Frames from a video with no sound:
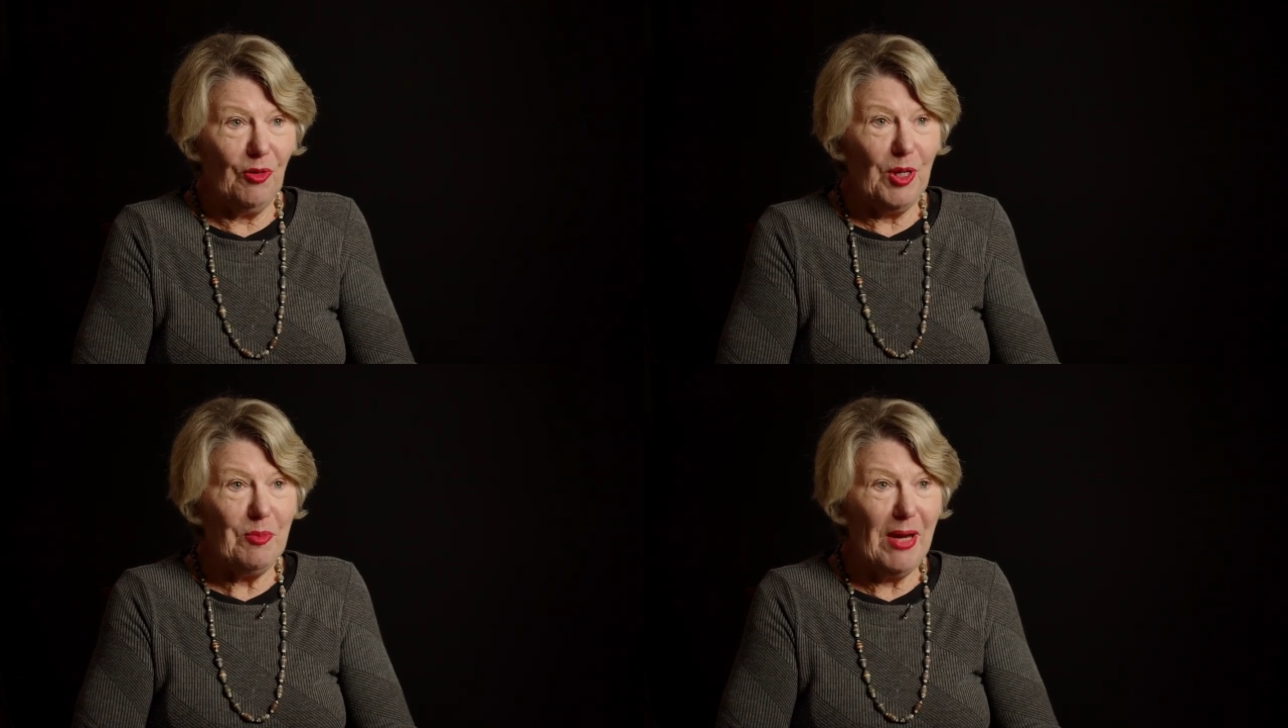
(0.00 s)

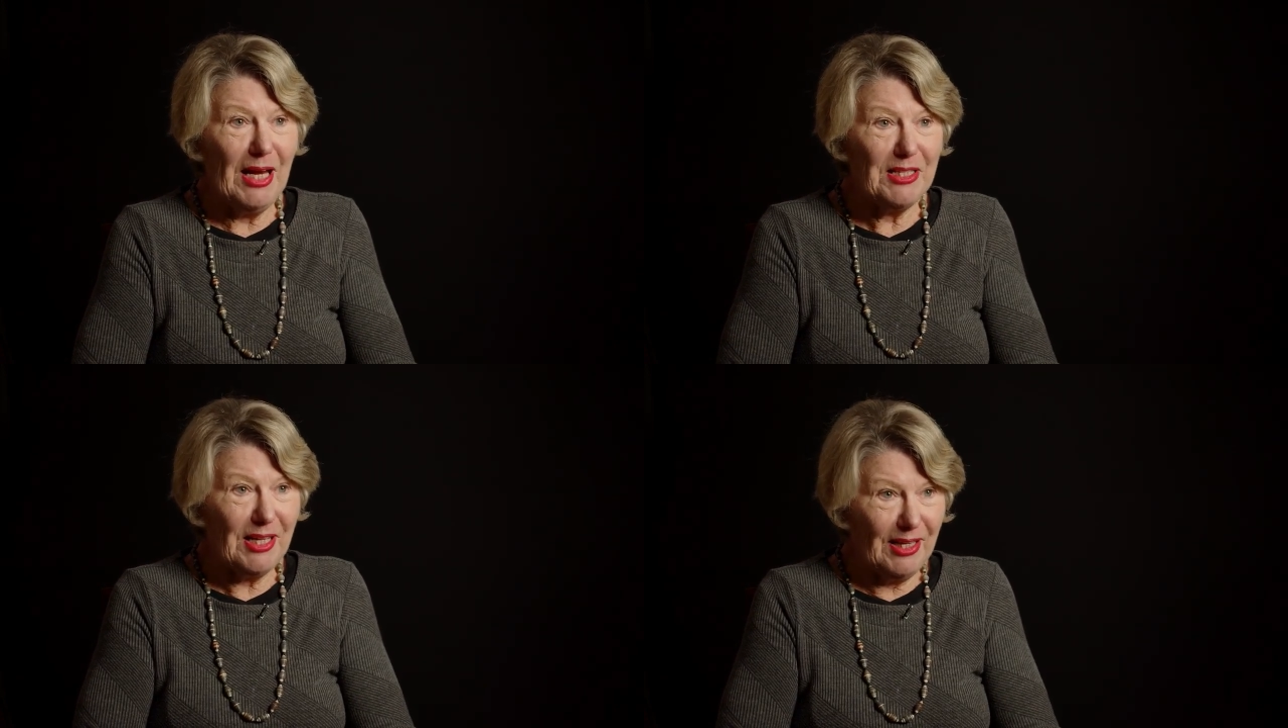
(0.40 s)
when
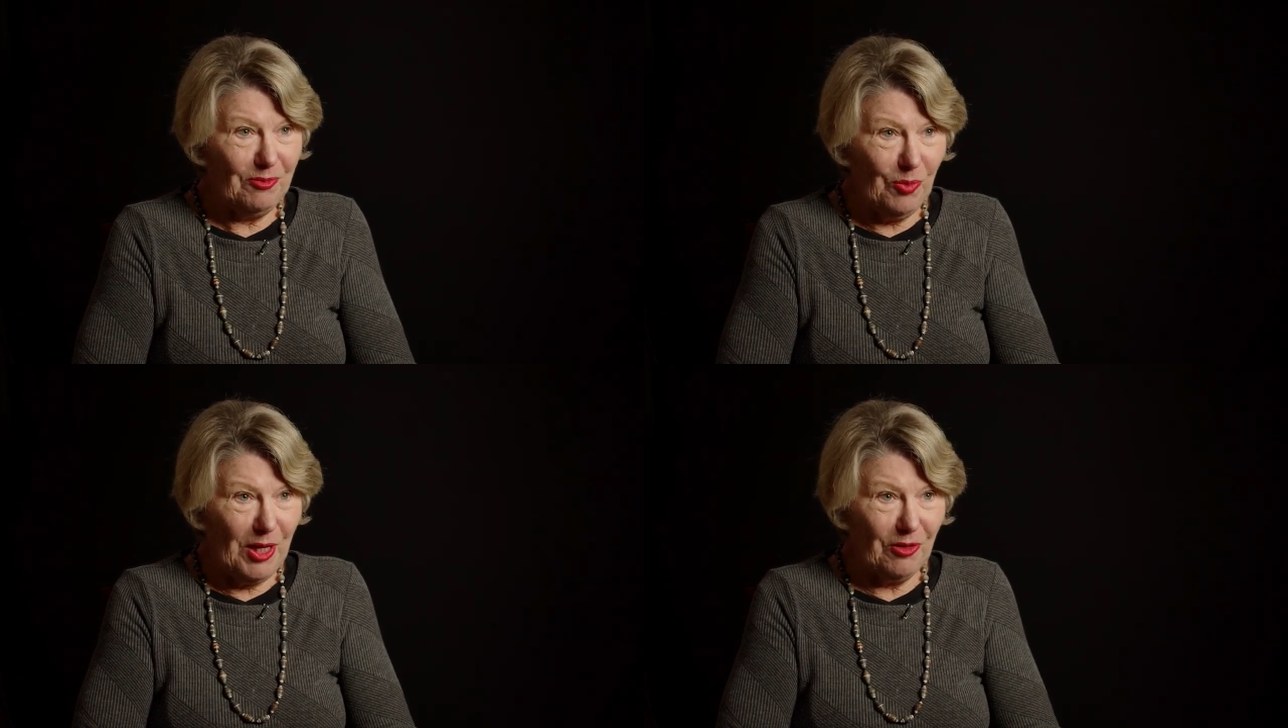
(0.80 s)
Max
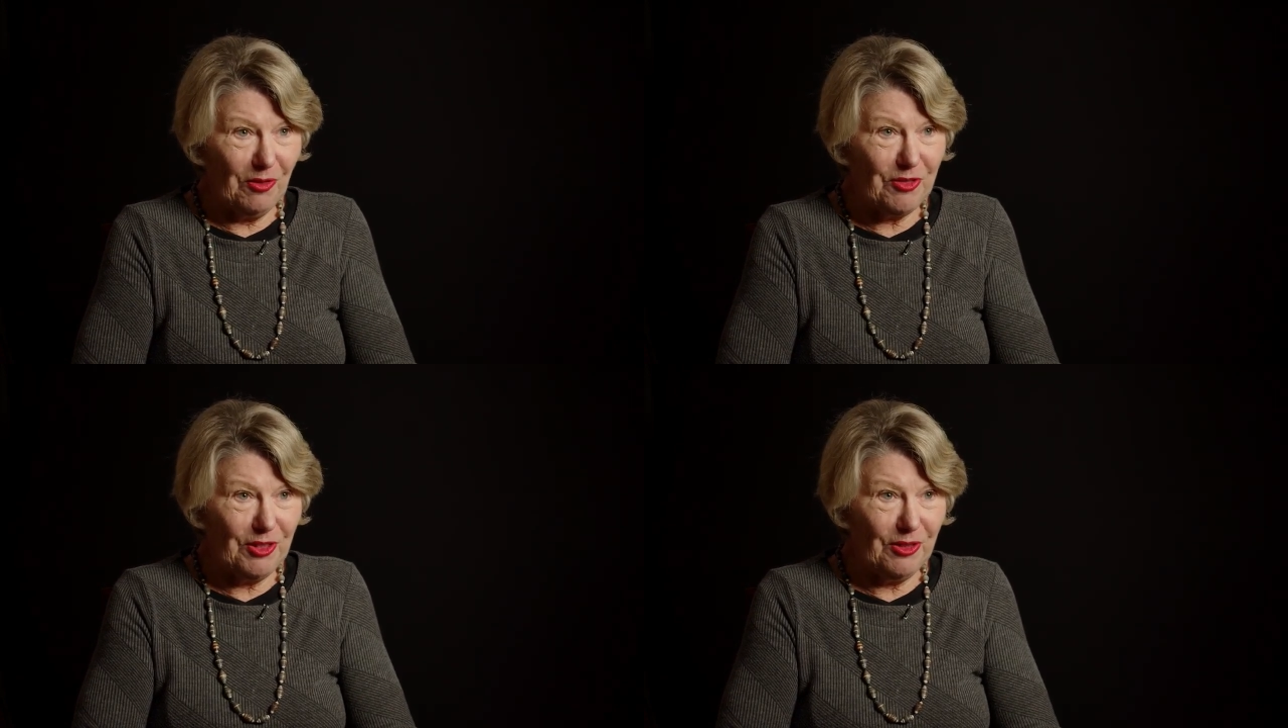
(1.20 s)
went
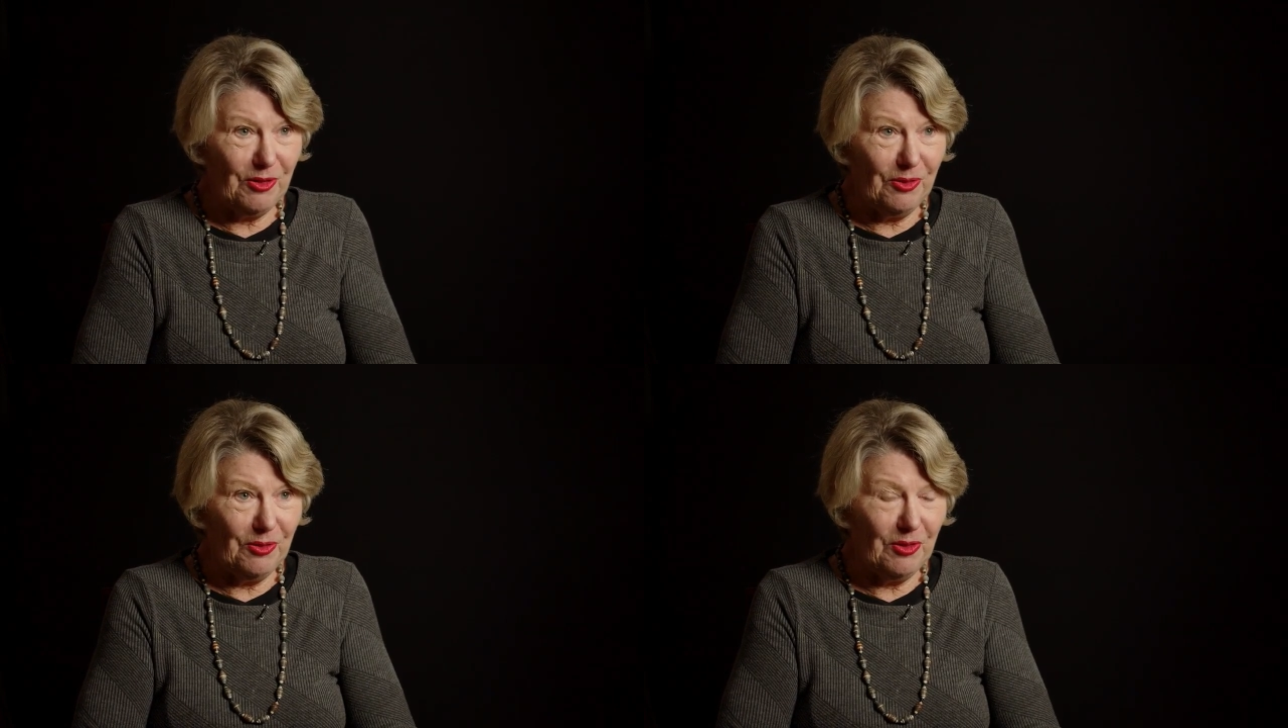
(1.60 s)
off
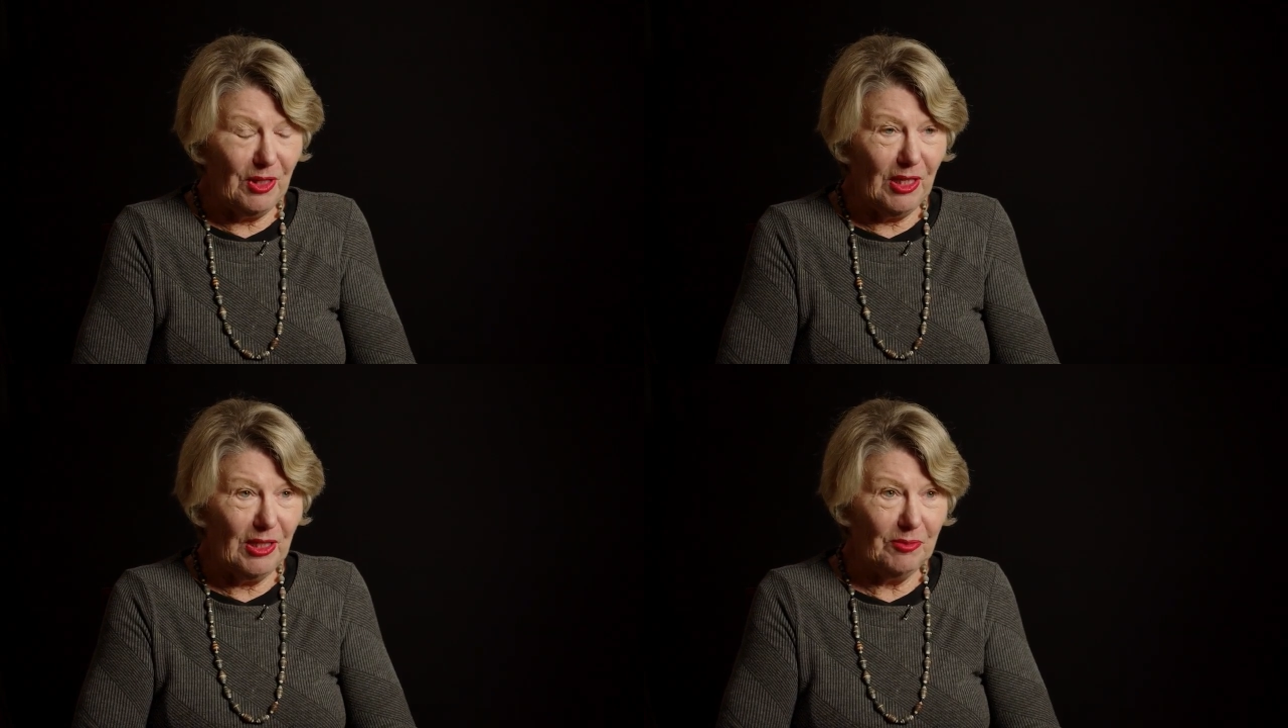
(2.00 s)
to
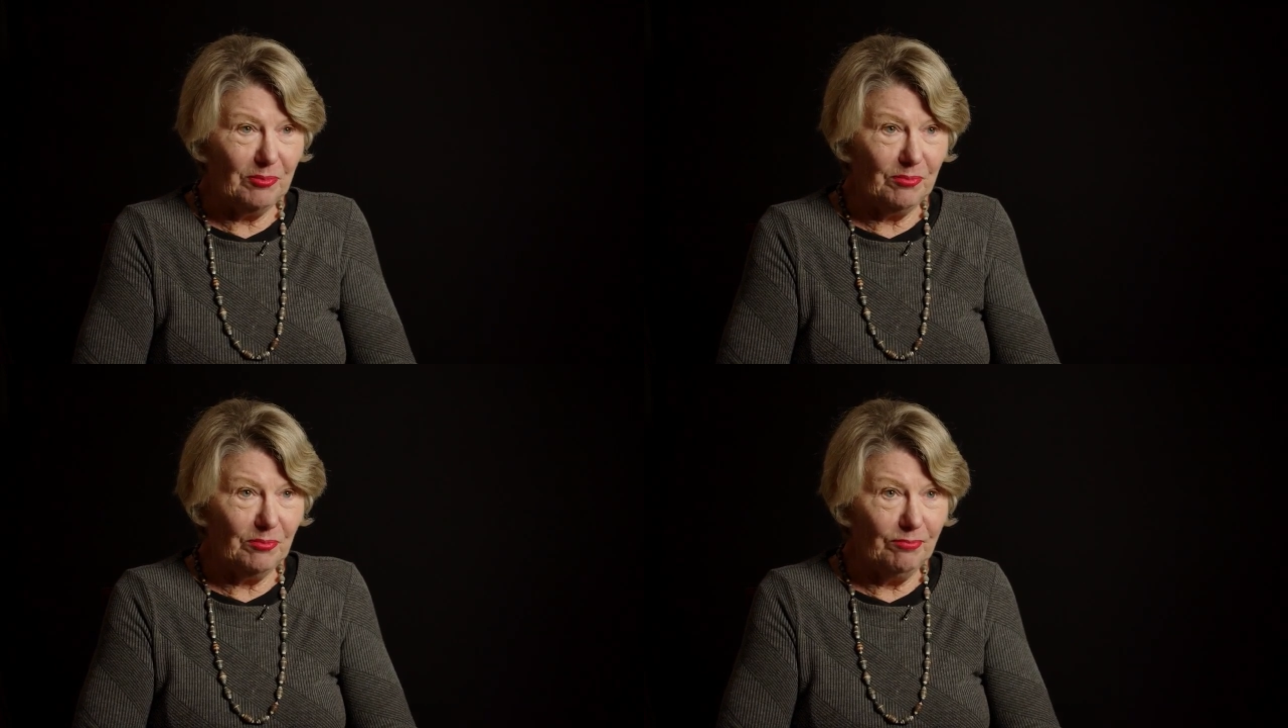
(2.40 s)

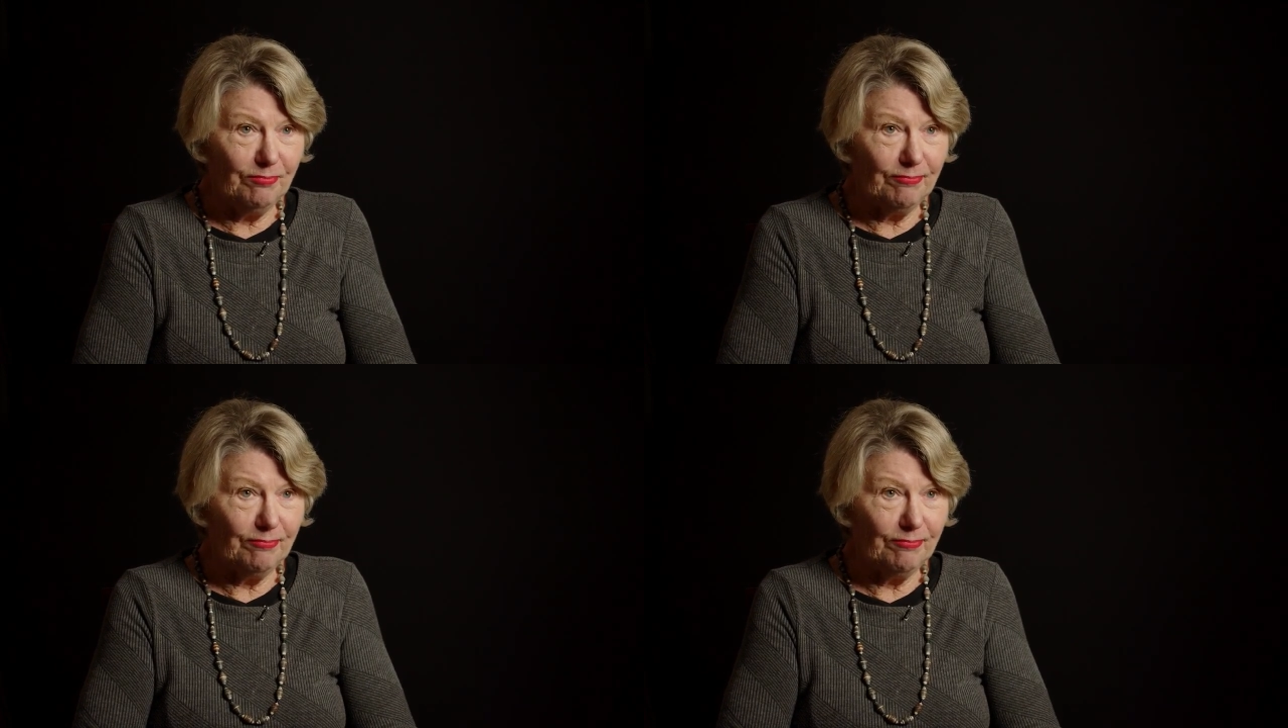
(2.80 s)
um,